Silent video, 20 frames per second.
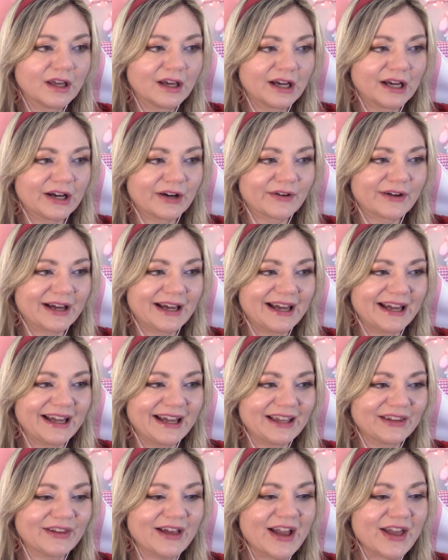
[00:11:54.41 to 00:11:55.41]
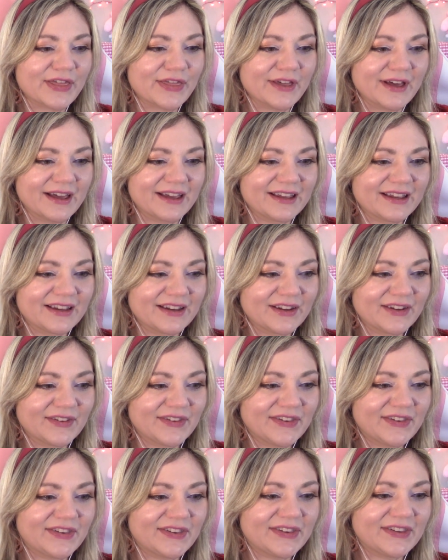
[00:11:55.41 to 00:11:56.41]
Okay, like the
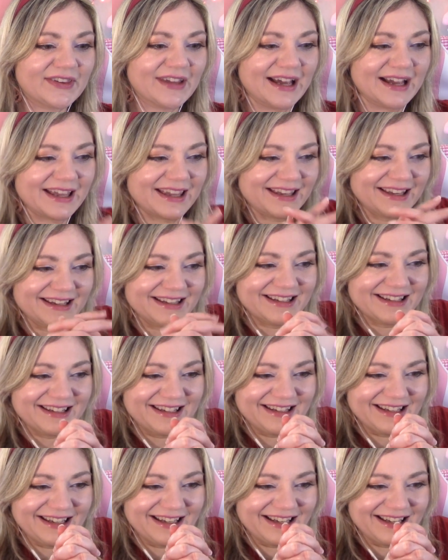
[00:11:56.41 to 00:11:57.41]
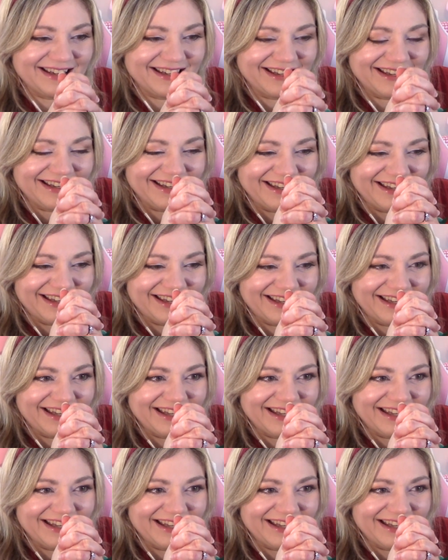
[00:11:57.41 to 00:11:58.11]
second... Yeah.